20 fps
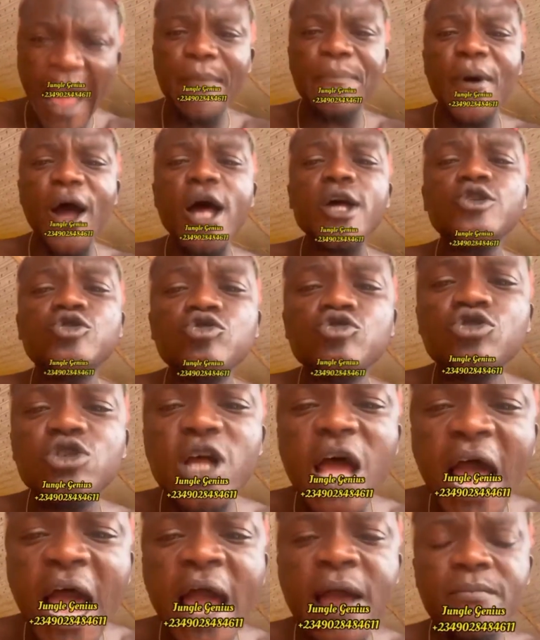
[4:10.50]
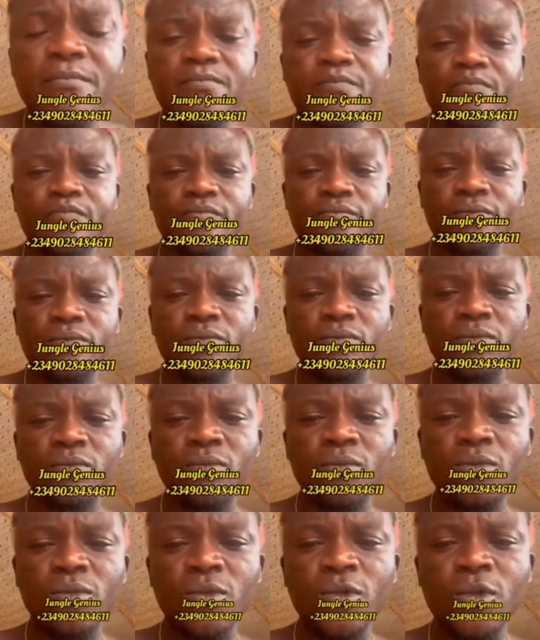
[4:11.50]
pursue them.
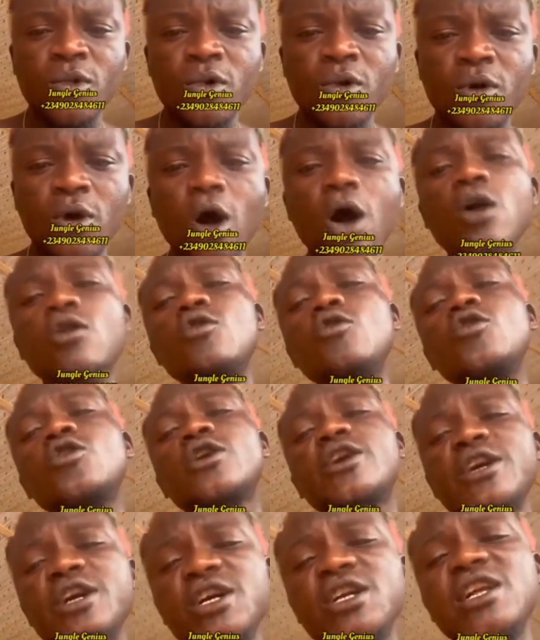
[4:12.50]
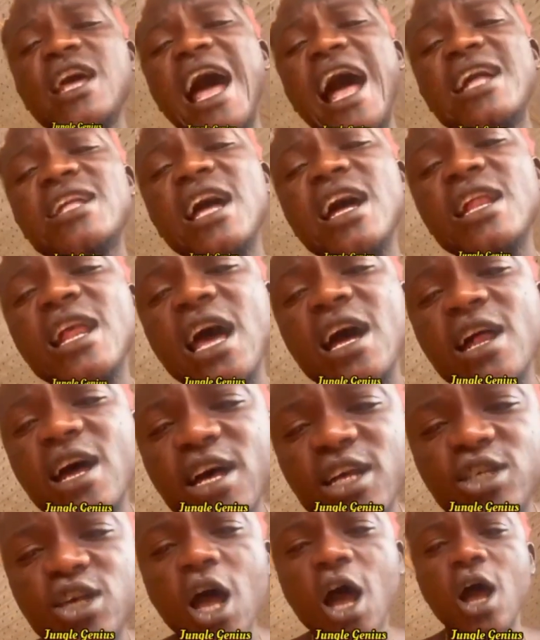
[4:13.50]
A good kid, their
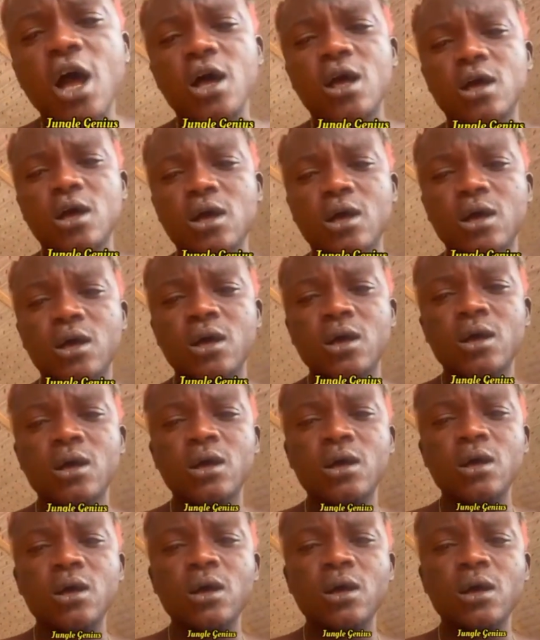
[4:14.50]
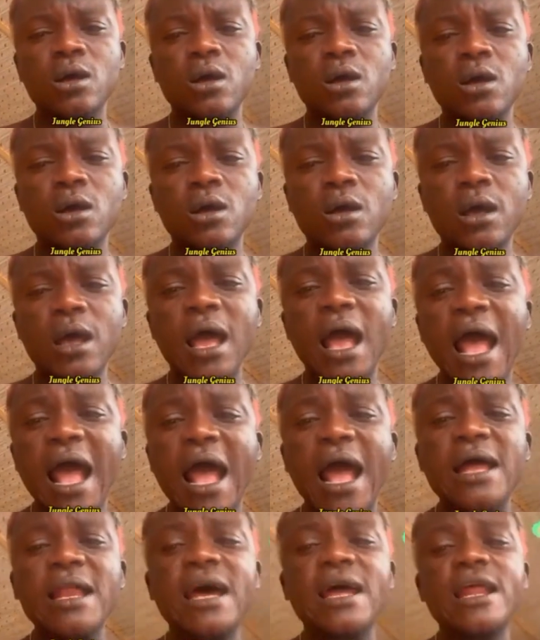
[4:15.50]
generation.
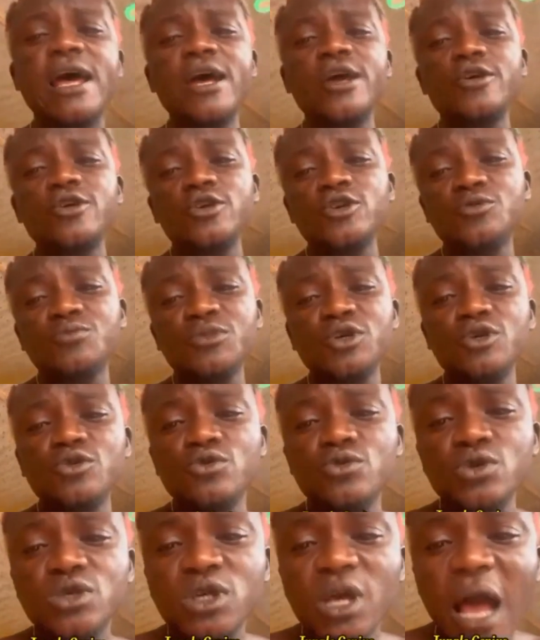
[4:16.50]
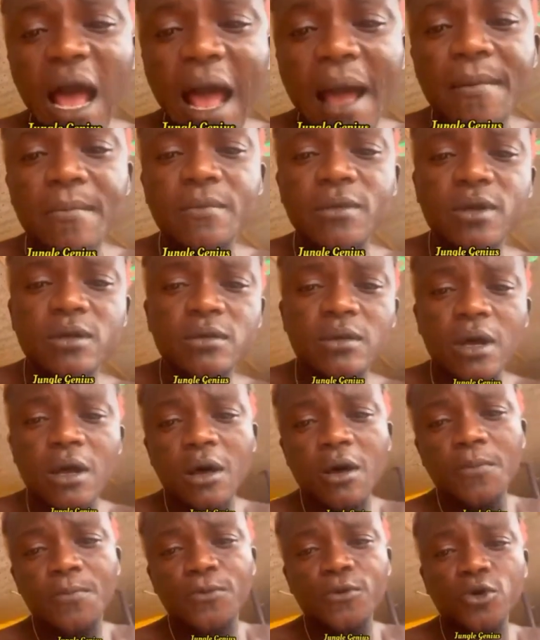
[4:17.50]
And they use me to scam.
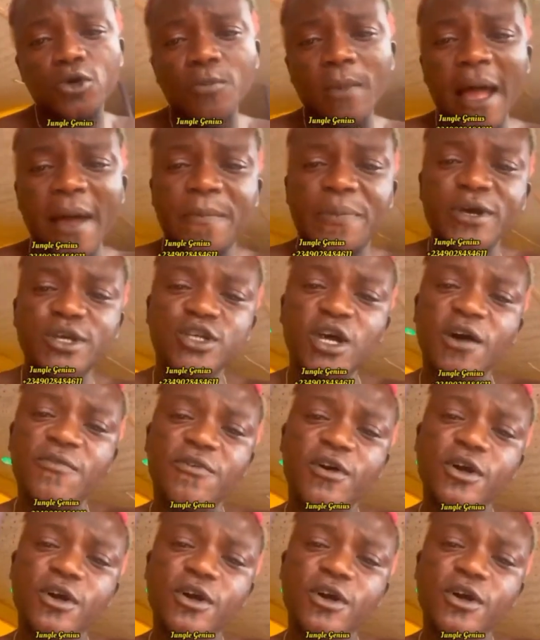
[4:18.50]
Give my piece of